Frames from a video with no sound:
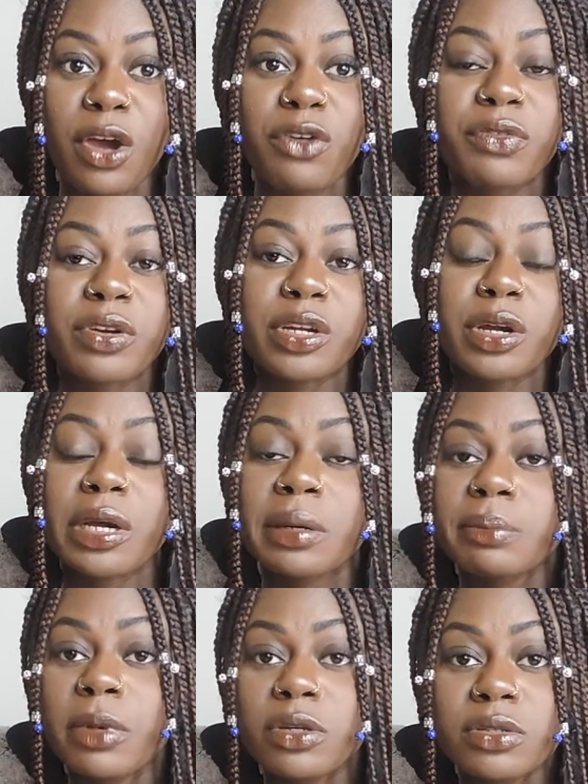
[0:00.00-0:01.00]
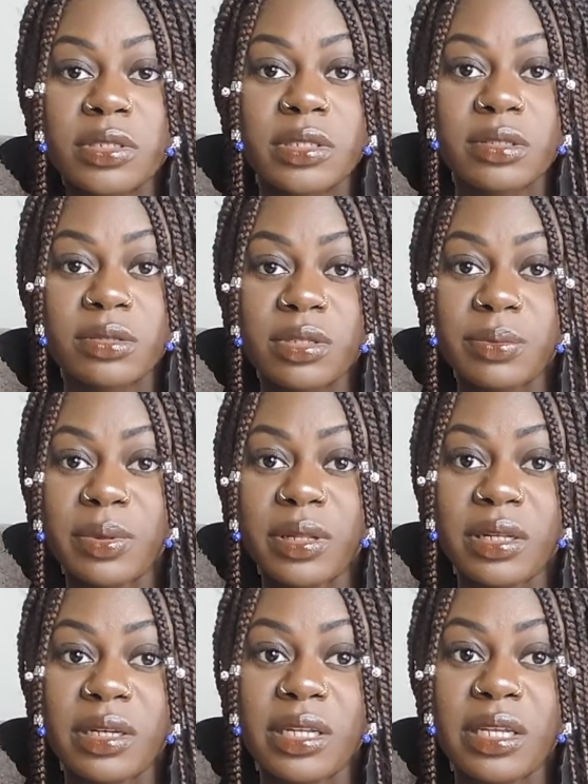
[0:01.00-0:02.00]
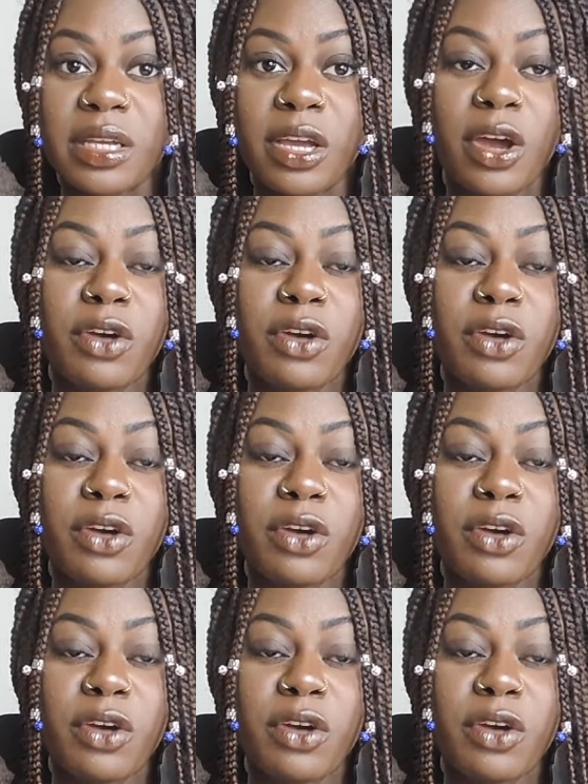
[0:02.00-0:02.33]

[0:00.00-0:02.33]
for your emotional stability,